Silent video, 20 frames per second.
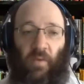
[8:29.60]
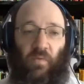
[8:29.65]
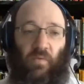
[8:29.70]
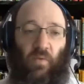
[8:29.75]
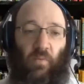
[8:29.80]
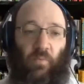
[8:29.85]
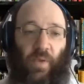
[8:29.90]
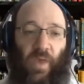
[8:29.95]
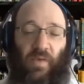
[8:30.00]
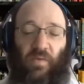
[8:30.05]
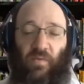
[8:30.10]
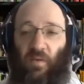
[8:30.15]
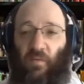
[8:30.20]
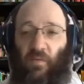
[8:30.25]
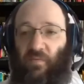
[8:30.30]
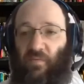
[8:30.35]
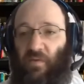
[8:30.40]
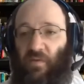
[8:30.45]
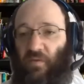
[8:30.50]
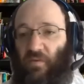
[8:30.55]
So based
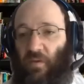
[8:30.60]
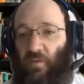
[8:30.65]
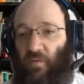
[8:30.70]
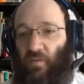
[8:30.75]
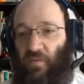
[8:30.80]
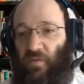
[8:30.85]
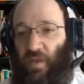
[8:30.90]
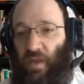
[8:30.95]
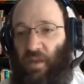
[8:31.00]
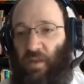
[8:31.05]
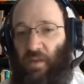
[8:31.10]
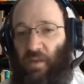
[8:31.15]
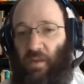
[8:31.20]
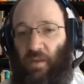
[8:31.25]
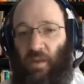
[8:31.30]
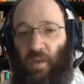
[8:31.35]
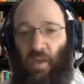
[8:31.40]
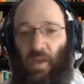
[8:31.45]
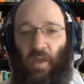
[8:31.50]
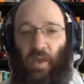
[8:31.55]
off of this
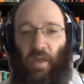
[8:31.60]
understanding,